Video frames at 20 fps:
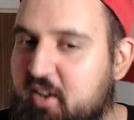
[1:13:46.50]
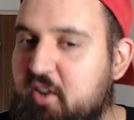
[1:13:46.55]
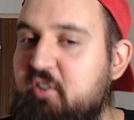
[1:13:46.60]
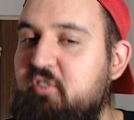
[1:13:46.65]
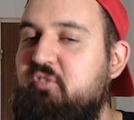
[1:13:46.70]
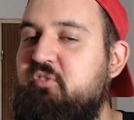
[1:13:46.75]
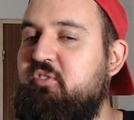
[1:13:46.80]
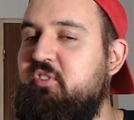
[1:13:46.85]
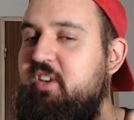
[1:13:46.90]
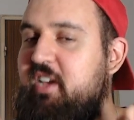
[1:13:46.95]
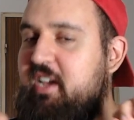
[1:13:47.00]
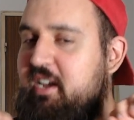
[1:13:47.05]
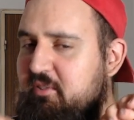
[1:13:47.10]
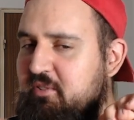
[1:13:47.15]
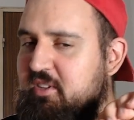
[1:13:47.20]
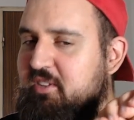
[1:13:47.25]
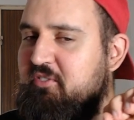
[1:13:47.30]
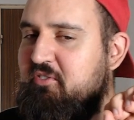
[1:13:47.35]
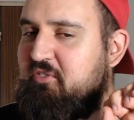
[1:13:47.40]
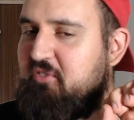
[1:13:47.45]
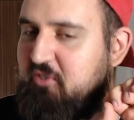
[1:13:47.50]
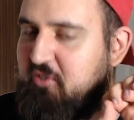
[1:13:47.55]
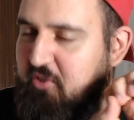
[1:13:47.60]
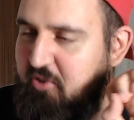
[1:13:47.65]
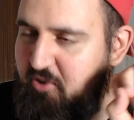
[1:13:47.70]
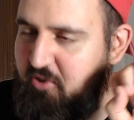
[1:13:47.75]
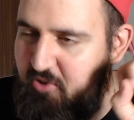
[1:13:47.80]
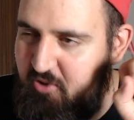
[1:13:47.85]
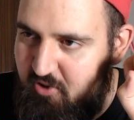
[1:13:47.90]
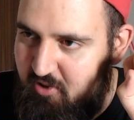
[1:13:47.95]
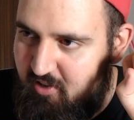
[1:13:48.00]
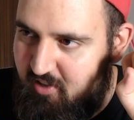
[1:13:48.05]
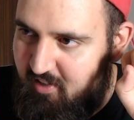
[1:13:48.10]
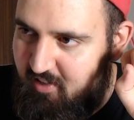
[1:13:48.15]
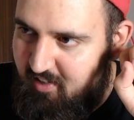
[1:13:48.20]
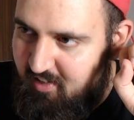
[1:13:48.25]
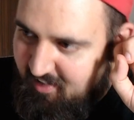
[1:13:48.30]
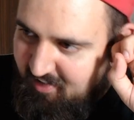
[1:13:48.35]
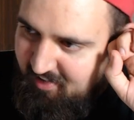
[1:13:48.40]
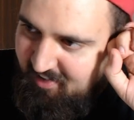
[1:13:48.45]
very few
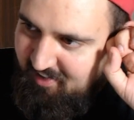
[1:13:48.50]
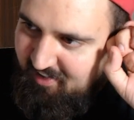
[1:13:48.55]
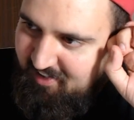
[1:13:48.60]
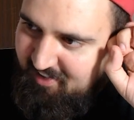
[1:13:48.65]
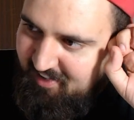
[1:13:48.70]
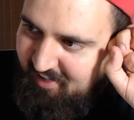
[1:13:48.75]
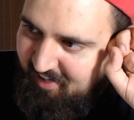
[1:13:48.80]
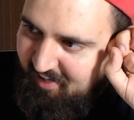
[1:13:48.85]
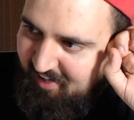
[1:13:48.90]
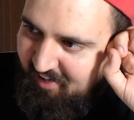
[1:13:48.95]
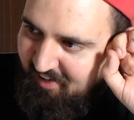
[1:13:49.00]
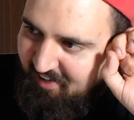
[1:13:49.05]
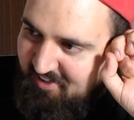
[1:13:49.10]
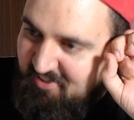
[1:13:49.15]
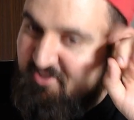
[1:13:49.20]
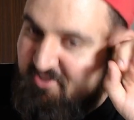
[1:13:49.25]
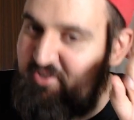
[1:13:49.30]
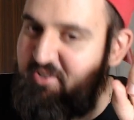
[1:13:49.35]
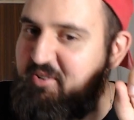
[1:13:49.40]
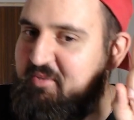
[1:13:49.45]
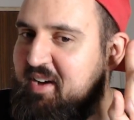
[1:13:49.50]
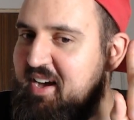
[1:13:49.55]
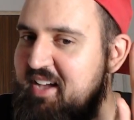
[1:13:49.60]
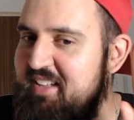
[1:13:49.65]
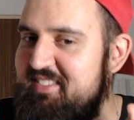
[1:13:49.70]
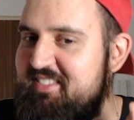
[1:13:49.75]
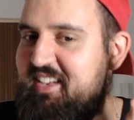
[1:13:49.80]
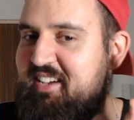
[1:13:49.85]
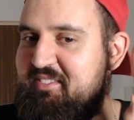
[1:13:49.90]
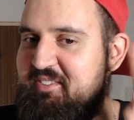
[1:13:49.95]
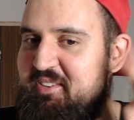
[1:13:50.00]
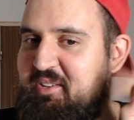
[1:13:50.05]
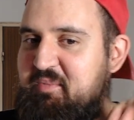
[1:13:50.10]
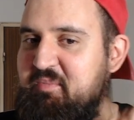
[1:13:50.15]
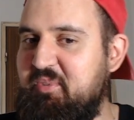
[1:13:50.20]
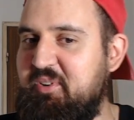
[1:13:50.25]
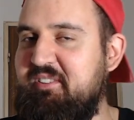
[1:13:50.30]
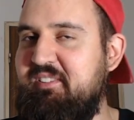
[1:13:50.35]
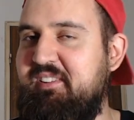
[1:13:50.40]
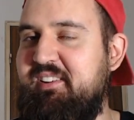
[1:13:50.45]
uh, humans have the
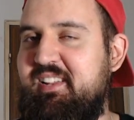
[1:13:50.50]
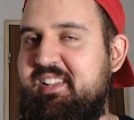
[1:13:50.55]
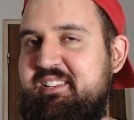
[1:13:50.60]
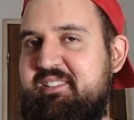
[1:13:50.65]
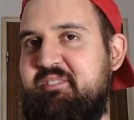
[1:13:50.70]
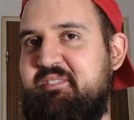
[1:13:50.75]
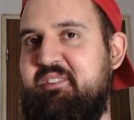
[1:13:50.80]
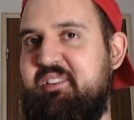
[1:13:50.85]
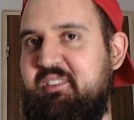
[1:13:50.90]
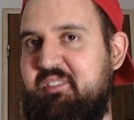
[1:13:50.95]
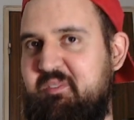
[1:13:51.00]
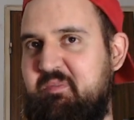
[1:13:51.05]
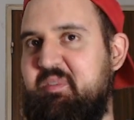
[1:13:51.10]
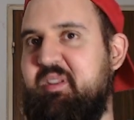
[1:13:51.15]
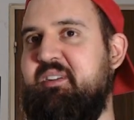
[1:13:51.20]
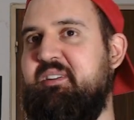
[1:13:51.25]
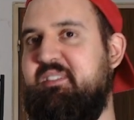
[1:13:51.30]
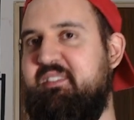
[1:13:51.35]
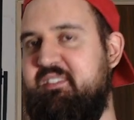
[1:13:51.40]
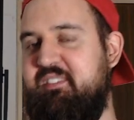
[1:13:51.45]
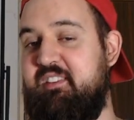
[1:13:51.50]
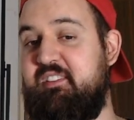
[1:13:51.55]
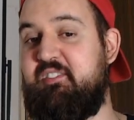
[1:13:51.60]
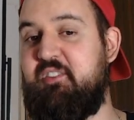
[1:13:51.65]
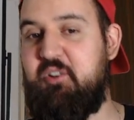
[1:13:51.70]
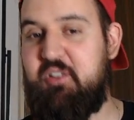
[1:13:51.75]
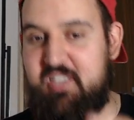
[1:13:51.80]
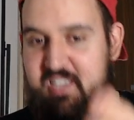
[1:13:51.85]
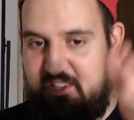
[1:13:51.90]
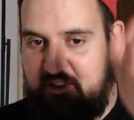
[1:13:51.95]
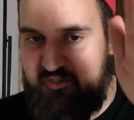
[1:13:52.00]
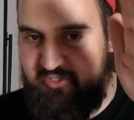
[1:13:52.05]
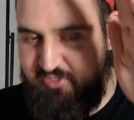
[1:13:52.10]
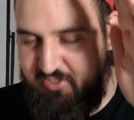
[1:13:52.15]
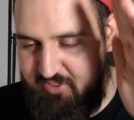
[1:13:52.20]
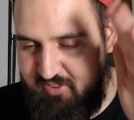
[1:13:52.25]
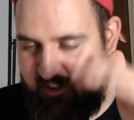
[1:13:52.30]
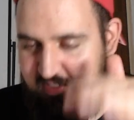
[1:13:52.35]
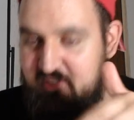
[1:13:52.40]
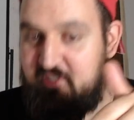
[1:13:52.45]
privilege of experiencing. So
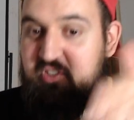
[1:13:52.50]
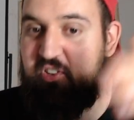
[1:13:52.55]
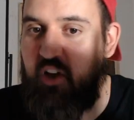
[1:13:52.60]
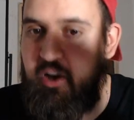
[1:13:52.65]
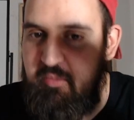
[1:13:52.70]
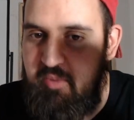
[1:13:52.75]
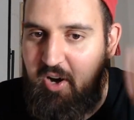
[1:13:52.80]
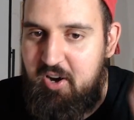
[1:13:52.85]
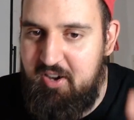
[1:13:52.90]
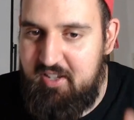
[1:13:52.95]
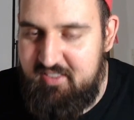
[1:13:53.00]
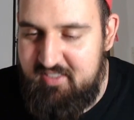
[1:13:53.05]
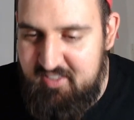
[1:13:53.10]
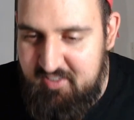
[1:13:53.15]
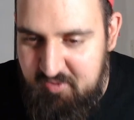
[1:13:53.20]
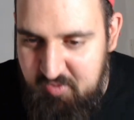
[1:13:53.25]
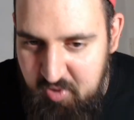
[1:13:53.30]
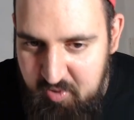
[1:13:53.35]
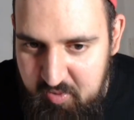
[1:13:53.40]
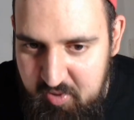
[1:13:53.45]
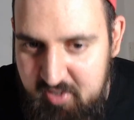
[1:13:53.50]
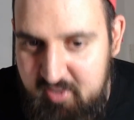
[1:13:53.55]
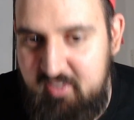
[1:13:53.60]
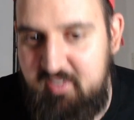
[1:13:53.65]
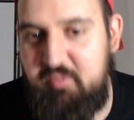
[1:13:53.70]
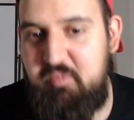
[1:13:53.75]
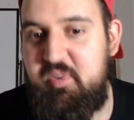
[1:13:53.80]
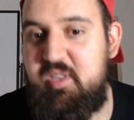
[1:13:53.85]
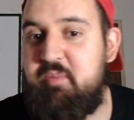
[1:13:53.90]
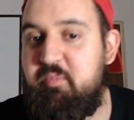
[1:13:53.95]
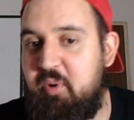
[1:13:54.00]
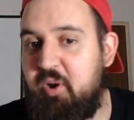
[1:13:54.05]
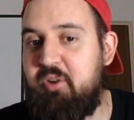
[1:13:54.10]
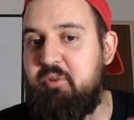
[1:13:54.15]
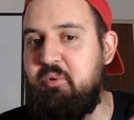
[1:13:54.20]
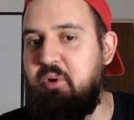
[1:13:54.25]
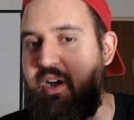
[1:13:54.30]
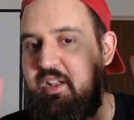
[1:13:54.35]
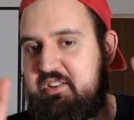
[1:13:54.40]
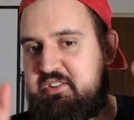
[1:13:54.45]
if somehow at this moment people
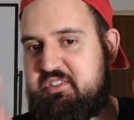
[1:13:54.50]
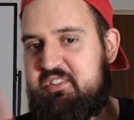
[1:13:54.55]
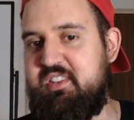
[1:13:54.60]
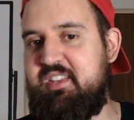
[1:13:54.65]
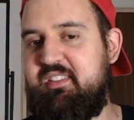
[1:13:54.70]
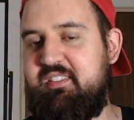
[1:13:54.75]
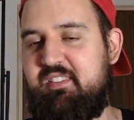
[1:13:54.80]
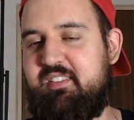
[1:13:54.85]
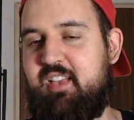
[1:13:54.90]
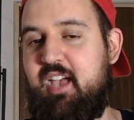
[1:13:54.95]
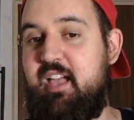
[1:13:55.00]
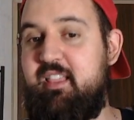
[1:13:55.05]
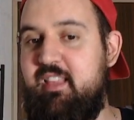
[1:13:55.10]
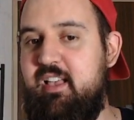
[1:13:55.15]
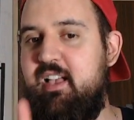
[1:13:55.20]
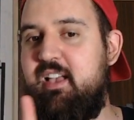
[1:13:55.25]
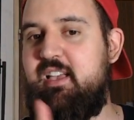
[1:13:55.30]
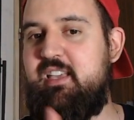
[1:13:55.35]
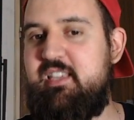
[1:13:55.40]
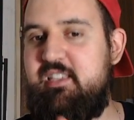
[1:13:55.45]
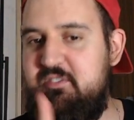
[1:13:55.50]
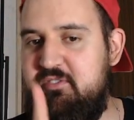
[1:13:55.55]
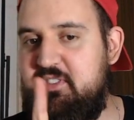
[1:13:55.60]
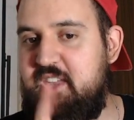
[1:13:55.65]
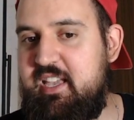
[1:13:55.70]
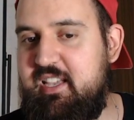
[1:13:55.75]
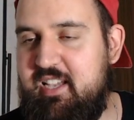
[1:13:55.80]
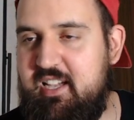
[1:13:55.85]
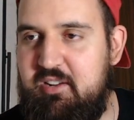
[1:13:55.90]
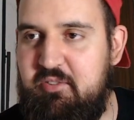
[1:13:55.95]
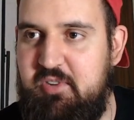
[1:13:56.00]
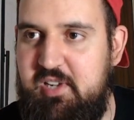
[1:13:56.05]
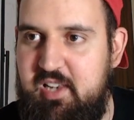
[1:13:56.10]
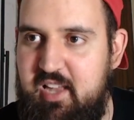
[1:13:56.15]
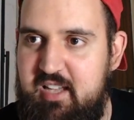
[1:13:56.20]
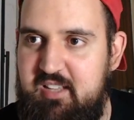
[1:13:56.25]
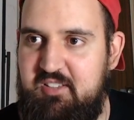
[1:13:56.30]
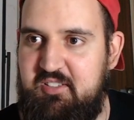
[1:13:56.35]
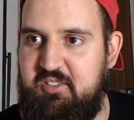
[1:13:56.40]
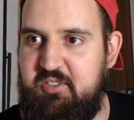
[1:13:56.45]
watch this and if they can
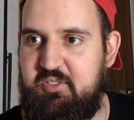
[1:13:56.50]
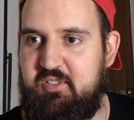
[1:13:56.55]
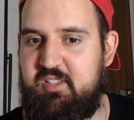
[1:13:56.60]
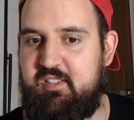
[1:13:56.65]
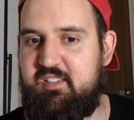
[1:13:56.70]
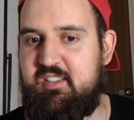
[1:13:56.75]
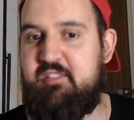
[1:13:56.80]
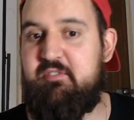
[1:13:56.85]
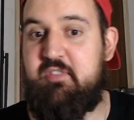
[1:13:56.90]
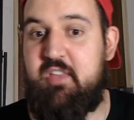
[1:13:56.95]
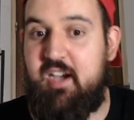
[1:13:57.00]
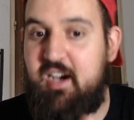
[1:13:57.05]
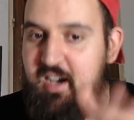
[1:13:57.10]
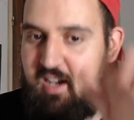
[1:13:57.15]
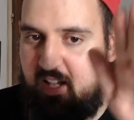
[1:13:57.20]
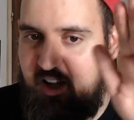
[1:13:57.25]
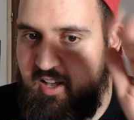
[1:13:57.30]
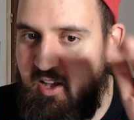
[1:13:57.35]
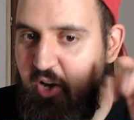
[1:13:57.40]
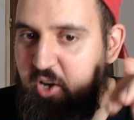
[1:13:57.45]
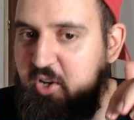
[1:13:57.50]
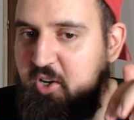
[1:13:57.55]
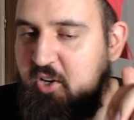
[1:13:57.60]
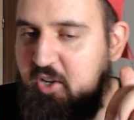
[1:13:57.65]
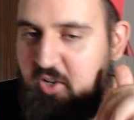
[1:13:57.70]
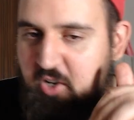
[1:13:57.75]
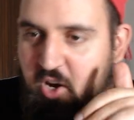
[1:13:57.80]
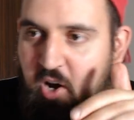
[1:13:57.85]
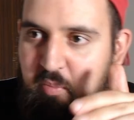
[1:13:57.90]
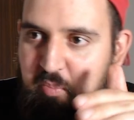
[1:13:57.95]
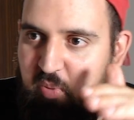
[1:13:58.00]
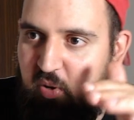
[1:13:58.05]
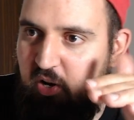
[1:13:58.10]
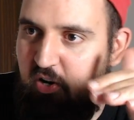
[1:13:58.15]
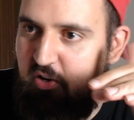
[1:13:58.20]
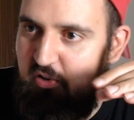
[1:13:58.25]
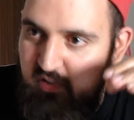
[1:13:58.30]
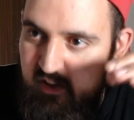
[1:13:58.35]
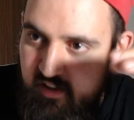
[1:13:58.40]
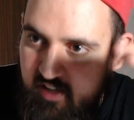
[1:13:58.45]
relate to this, if there are uh,
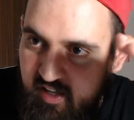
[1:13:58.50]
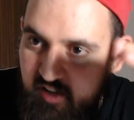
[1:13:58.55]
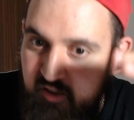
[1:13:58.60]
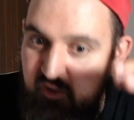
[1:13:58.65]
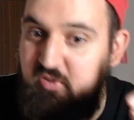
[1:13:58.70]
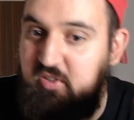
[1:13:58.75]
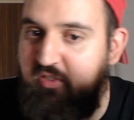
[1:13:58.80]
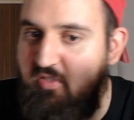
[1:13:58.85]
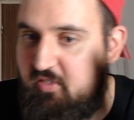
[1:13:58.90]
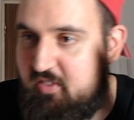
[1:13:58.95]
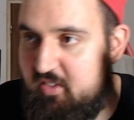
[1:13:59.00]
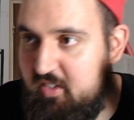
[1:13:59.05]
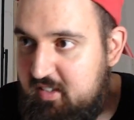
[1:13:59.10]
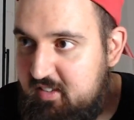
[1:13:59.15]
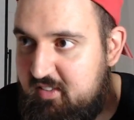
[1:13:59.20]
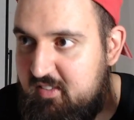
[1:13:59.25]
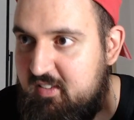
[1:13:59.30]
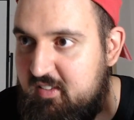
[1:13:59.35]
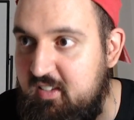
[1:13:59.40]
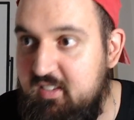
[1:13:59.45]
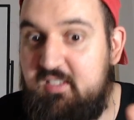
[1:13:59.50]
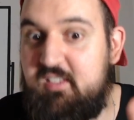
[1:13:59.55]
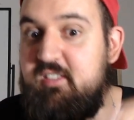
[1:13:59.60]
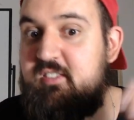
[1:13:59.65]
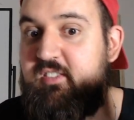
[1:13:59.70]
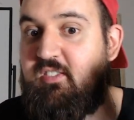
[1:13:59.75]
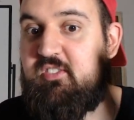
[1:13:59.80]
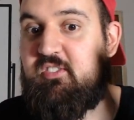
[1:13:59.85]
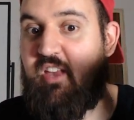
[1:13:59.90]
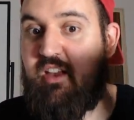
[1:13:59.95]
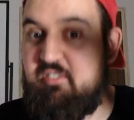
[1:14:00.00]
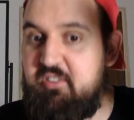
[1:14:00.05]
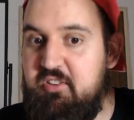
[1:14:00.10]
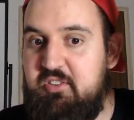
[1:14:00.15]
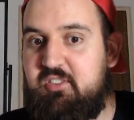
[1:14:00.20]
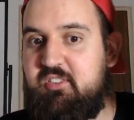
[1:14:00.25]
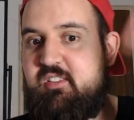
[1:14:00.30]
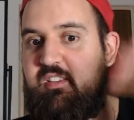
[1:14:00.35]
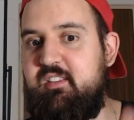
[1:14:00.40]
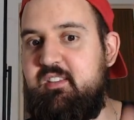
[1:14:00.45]
couples in their 50s, 60s,
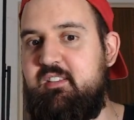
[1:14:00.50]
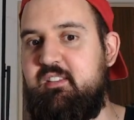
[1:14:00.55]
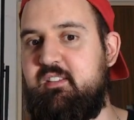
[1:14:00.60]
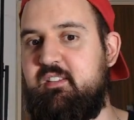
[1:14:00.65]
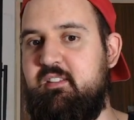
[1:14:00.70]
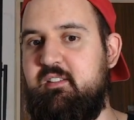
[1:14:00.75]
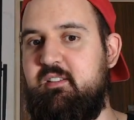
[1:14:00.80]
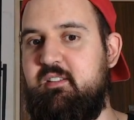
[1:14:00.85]
70s,